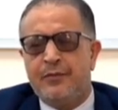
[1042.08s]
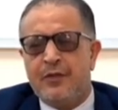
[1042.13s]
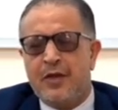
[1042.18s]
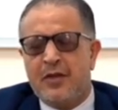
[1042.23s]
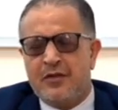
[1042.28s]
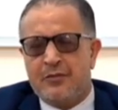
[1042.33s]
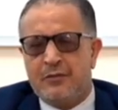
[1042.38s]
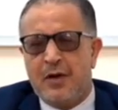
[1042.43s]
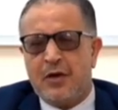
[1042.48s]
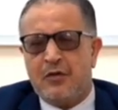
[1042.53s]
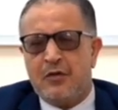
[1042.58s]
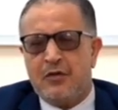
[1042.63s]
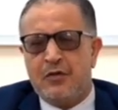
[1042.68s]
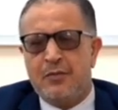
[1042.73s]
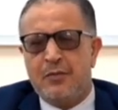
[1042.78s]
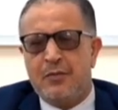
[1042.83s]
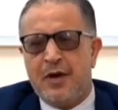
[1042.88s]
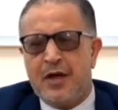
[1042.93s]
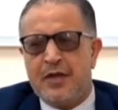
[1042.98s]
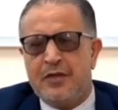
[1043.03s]
This
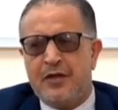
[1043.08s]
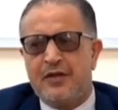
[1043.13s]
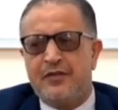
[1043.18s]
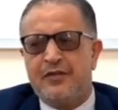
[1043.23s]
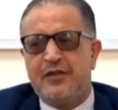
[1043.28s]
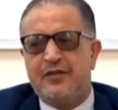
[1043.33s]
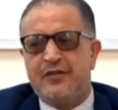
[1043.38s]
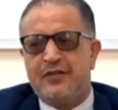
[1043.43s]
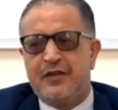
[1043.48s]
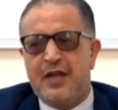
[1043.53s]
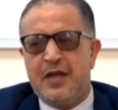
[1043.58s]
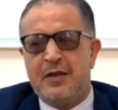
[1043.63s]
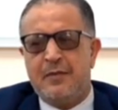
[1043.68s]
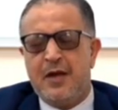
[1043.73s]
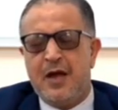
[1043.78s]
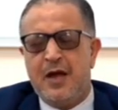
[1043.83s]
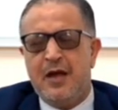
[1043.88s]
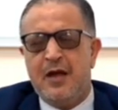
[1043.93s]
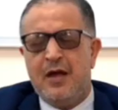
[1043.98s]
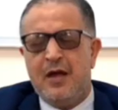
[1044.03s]
microthrombi, there is
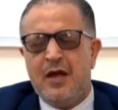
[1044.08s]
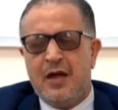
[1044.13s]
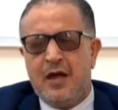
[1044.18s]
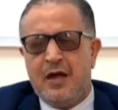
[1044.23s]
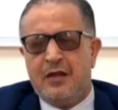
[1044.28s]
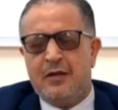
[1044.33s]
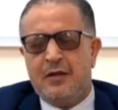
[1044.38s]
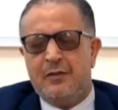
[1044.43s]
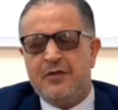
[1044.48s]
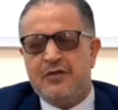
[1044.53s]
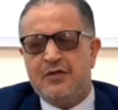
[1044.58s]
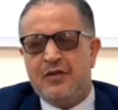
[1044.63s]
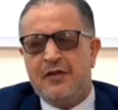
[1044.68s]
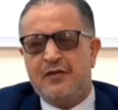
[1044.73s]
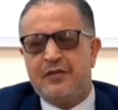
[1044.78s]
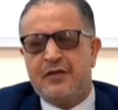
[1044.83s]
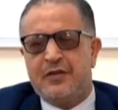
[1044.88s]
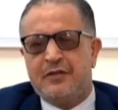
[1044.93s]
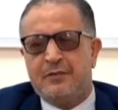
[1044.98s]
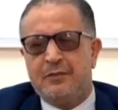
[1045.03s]
ischemia, and the patient
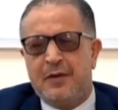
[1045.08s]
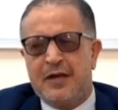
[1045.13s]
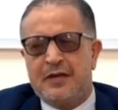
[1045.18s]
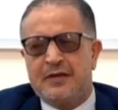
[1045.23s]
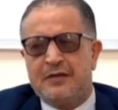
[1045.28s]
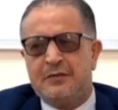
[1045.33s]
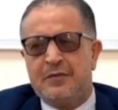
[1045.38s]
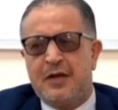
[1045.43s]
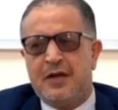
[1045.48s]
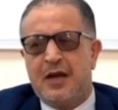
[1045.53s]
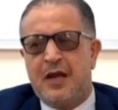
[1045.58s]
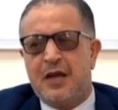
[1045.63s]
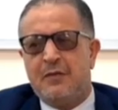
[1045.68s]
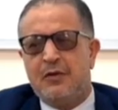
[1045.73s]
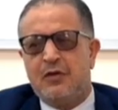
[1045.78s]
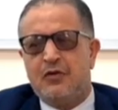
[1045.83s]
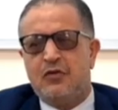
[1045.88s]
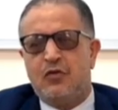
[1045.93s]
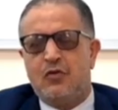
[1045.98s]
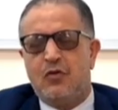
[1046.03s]
has the spasm and
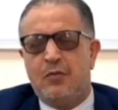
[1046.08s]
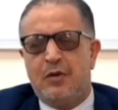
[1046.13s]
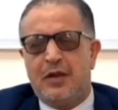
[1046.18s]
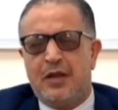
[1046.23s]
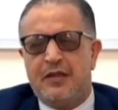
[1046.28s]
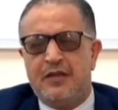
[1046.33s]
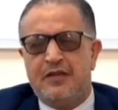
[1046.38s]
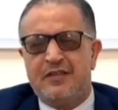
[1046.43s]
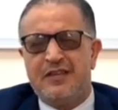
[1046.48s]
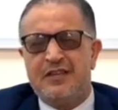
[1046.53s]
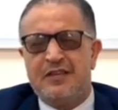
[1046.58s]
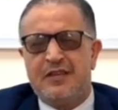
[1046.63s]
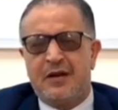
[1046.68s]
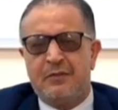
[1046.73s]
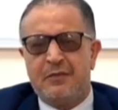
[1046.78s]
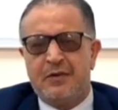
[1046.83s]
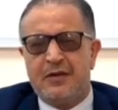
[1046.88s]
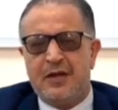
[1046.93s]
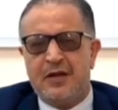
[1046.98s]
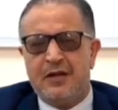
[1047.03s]
able to complete. This
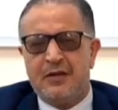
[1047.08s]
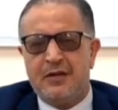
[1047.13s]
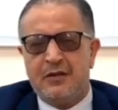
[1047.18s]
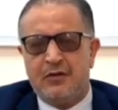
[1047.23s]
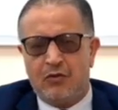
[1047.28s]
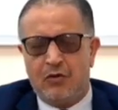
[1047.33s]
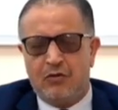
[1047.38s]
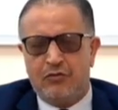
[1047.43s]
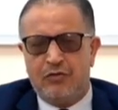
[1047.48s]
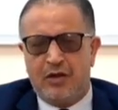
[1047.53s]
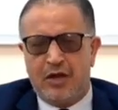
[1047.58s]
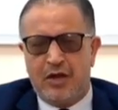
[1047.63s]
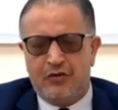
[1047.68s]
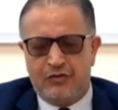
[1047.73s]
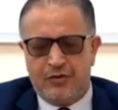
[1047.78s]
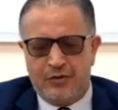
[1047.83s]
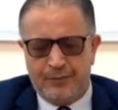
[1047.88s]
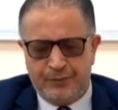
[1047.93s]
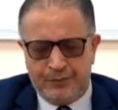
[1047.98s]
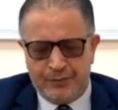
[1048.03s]
intermittent
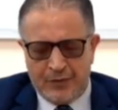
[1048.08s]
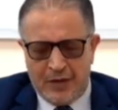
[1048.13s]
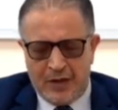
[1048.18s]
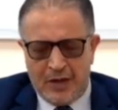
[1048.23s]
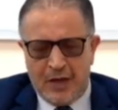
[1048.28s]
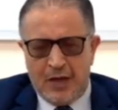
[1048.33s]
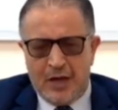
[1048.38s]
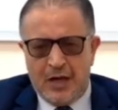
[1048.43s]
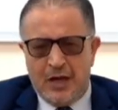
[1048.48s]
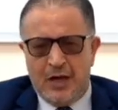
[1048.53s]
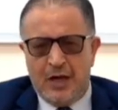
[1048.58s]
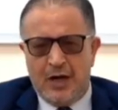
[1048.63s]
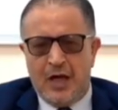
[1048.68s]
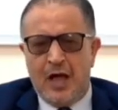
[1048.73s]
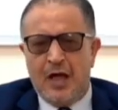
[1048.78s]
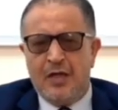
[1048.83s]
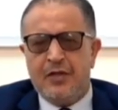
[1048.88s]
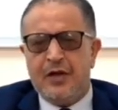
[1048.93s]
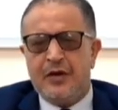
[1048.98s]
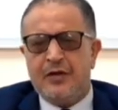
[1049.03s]
claudication. The
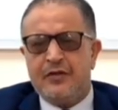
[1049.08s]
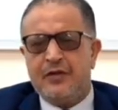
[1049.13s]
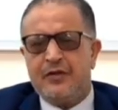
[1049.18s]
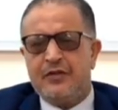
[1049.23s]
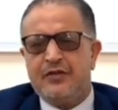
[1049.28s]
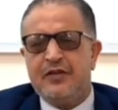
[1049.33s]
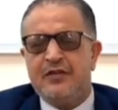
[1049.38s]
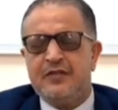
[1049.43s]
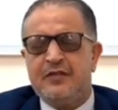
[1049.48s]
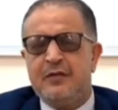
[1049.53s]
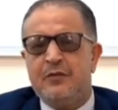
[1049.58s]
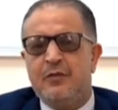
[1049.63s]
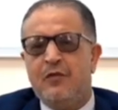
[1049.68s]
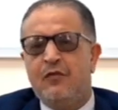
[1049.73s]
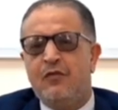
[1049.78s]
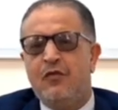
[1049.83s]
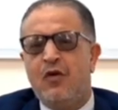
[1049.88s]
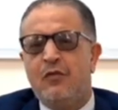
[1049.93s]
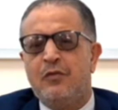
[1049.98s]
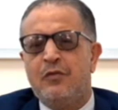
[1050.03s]
other system
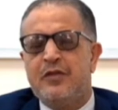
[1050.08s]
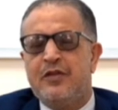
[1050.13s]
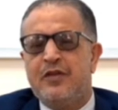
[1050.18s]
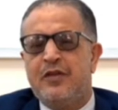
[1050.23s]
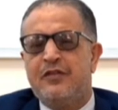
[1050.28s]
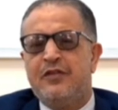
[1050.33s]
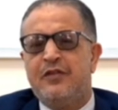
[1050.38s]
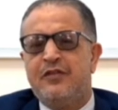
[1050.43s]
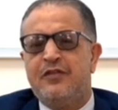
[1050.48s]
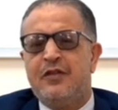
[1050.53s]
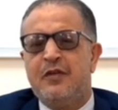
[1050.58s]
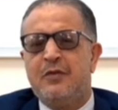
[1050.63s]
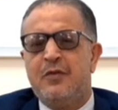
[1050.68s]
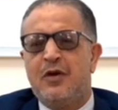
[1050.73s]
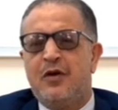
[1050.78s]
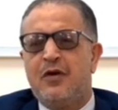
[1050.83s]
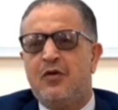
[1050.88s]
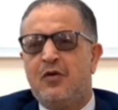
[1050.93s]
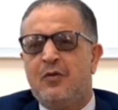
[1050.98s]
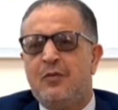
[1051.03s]
involvement, the
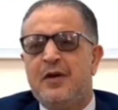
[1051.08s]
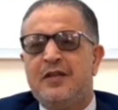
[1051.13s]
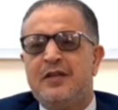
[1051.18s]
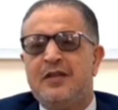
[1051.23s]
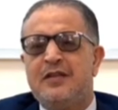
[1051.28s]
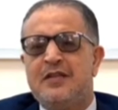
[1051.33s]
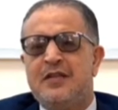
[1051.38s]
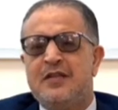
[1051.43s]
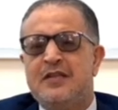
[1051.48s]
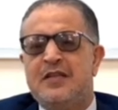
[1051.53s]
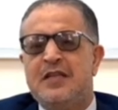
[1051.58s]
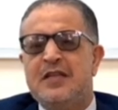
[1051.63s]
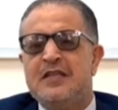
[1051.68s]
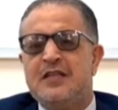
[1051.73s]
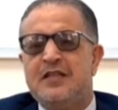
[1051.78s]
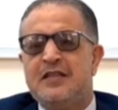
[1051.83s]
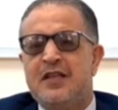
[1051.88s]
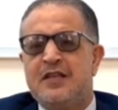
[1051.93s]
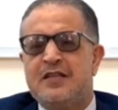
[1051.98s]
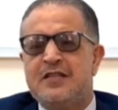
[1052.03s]
systemic rheumatic disease,
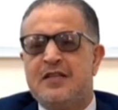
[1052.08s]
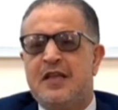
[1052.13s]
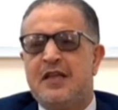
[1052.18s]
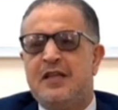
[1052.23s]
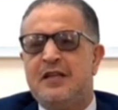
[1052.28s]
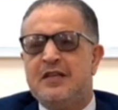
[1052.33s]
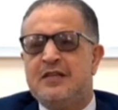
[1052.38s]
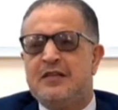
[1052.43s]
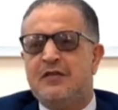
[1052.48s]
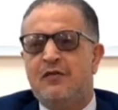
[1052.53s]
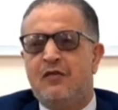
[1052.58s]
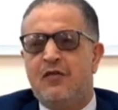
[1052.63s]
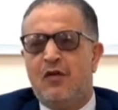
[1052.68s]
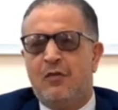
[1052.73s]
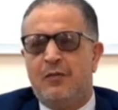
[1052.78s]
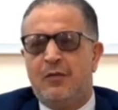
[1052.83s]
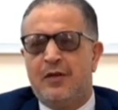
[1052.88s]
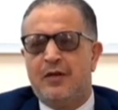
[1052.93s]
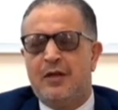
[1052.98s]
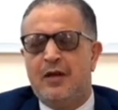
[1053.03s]
is the CNS
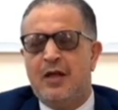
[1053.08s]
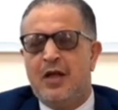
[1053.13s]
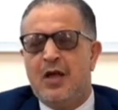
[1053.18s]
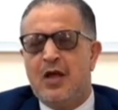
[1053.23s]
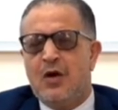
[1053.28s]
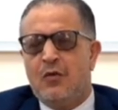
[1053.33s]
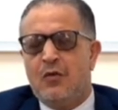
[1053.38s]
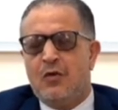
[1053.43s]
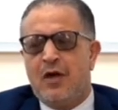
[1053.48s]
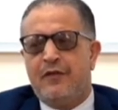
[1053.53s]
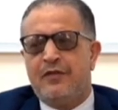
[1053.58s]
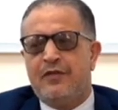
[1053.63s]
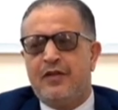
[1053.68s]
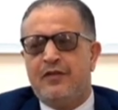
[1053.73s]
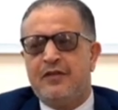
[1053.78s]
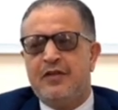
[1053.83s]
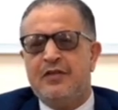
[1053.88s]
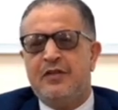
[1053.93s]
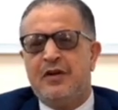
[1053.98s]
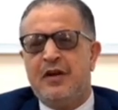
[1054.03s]
involvement. We have the
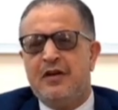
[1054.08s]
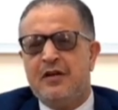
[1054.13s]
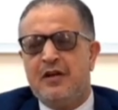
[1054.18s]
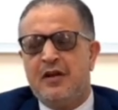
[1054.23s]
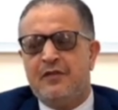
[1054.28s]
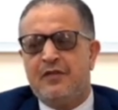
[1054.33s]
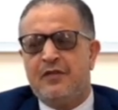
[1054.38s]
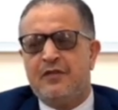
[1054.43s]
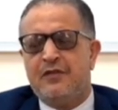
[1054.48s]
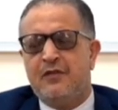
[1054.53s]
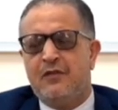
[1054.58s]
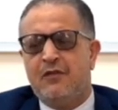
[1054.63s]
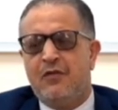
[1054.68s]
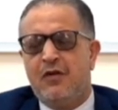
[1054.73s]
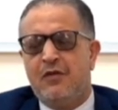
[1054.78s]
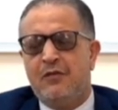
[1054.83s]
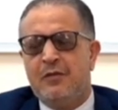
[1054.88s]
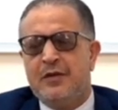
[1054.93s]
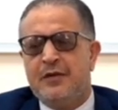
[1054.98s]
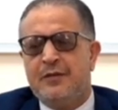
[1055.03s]
central nervous
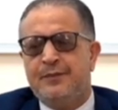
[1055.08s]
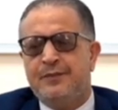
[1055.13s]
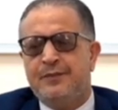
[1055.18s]
involvement,